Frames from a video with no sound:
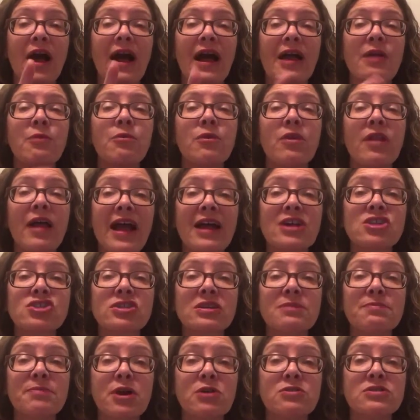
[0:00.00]
I will
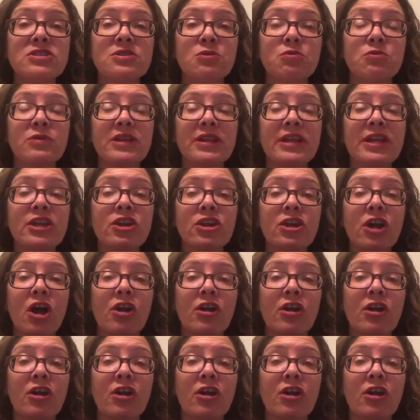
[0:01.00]
actually post a really good